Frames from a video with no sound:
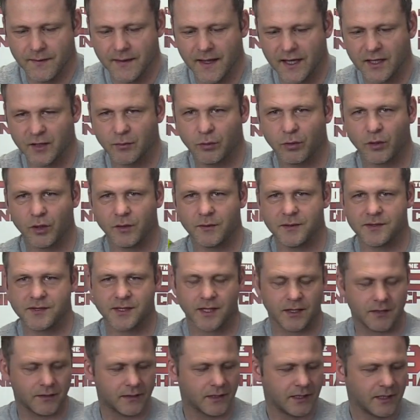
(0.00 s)
that deployment
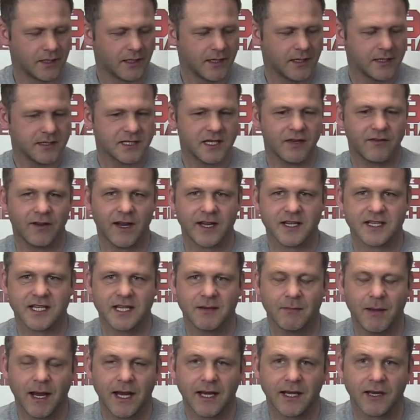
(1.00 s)
zone. So you've
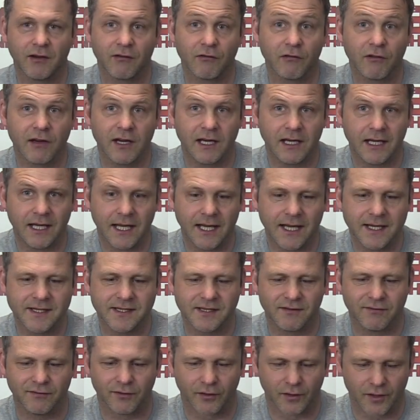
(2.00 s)
actually made it really
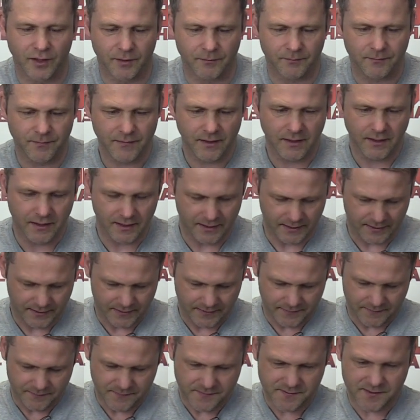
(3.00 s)
easy for them.
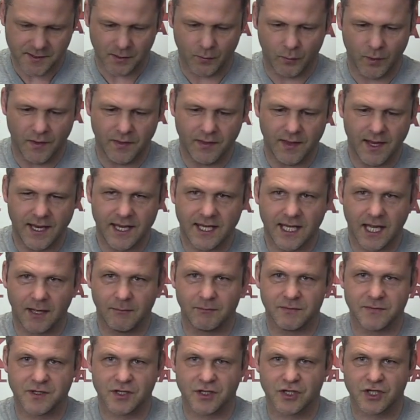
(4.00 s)
So when they
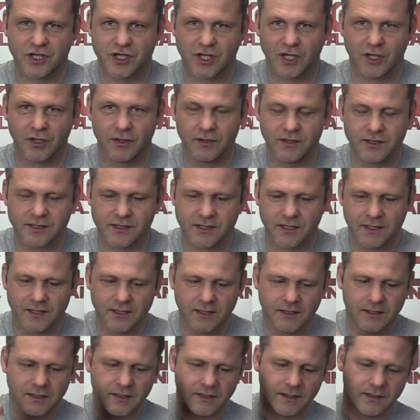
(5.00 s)
come to shoot,
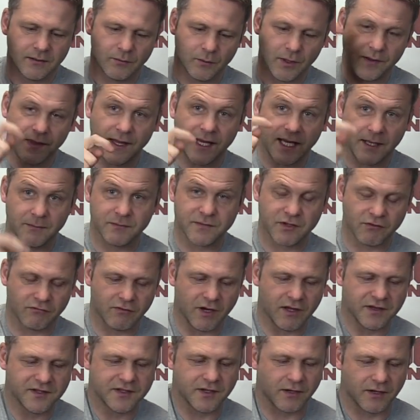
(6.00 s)
When they come to
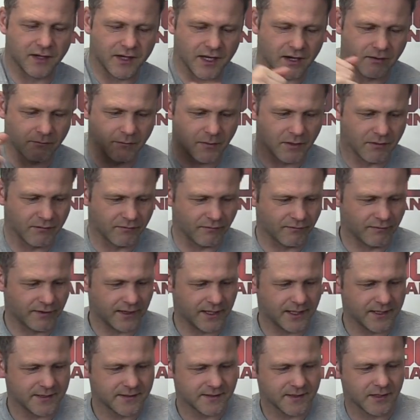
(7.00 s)
run, in their movement
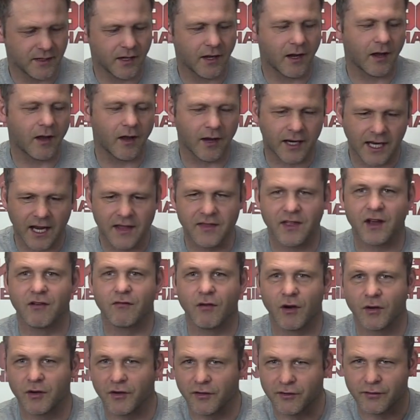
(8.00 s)
phase, okay, they
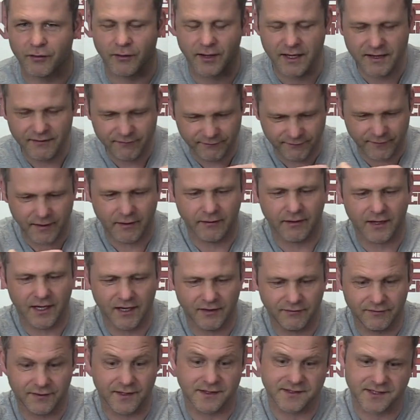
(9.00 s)
rolled a 3, fair
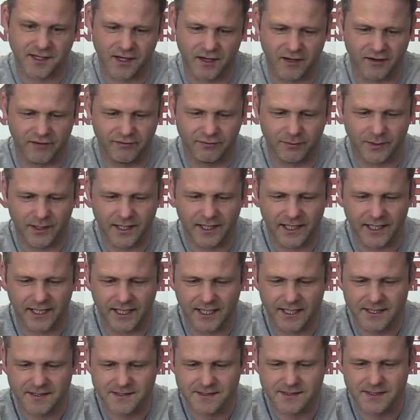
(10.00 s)
enough, that's halfway, I
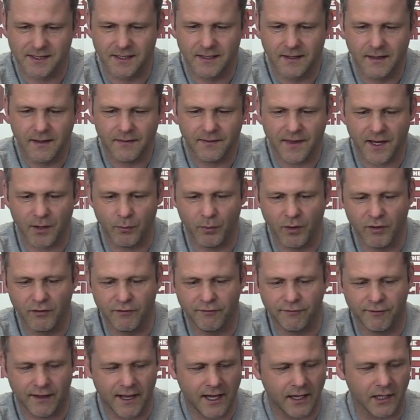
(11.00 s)
guess. They will
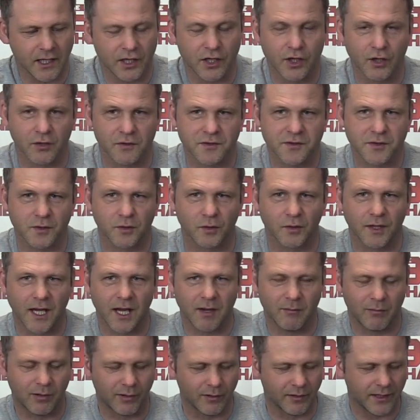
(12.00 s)
fail and not score
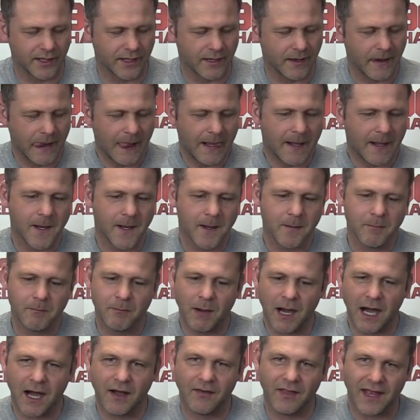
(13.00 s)
that point,
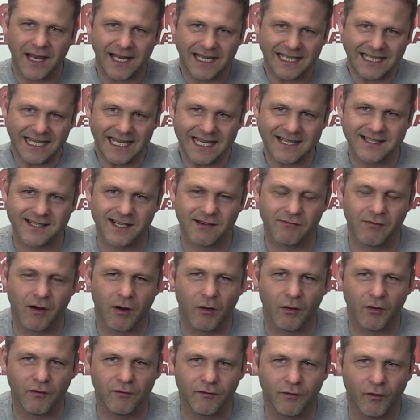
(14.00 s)
but they could easily
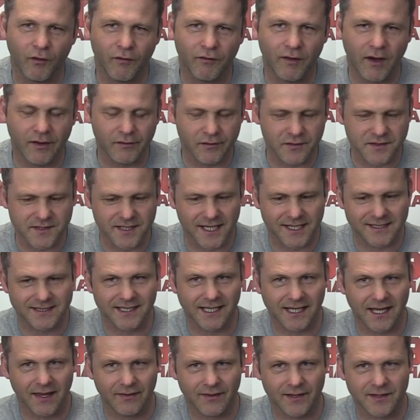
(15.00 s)
roll a 4, 5 or 6
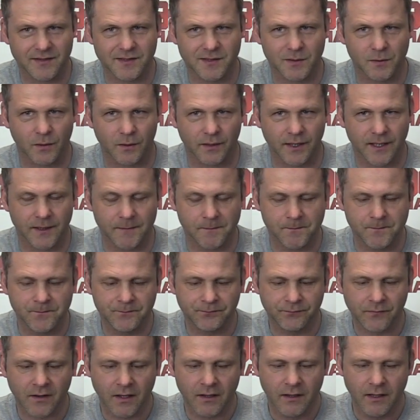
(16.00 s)
and get that squad in.
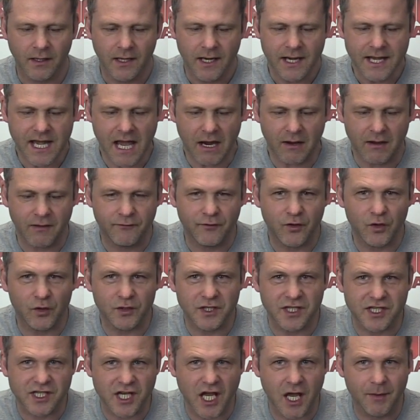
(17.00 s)
Now, if you're
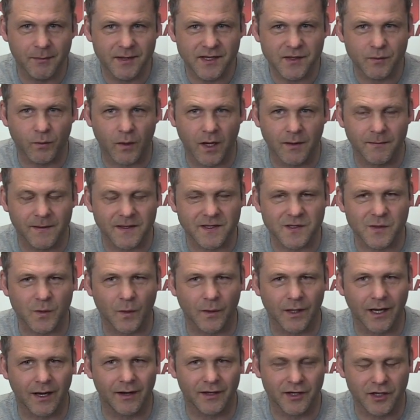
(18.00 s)
determined to wipe that
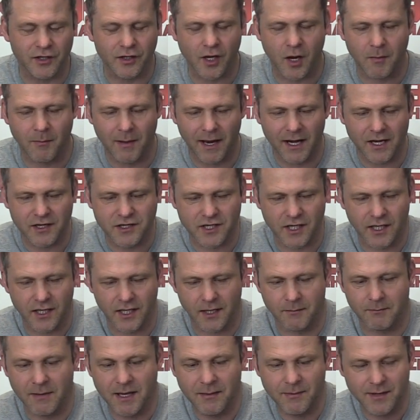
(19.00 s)
squad out and you don't manage it,
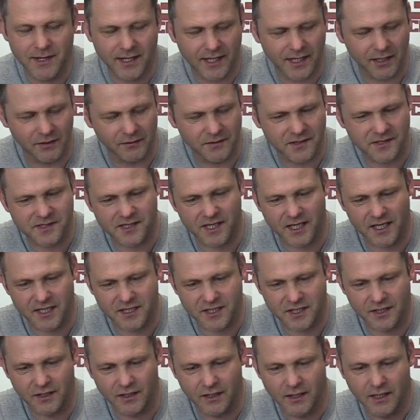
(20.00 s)
and maybe you kill the
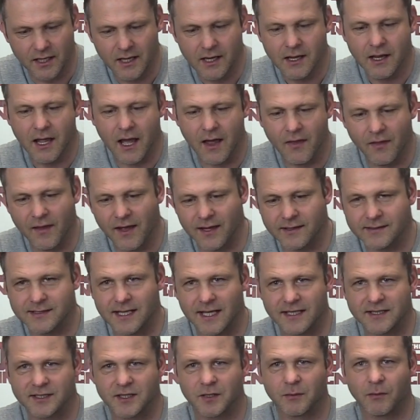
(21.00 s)
sergeant and that
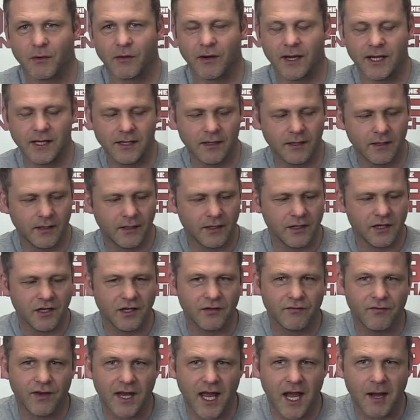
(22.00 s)
tactical marine,
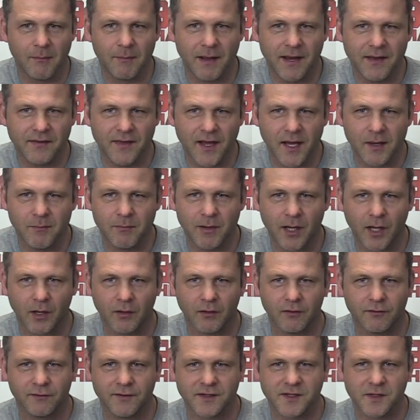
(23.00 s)
you've now made that
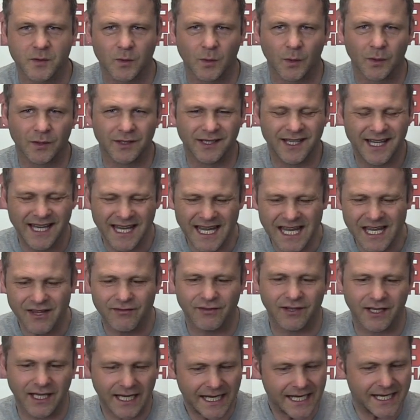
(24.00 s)
Imperial Fist squad
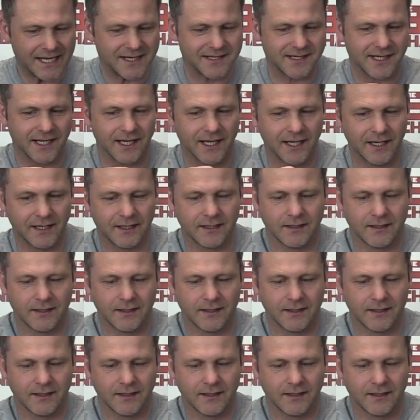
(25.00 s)
even easier.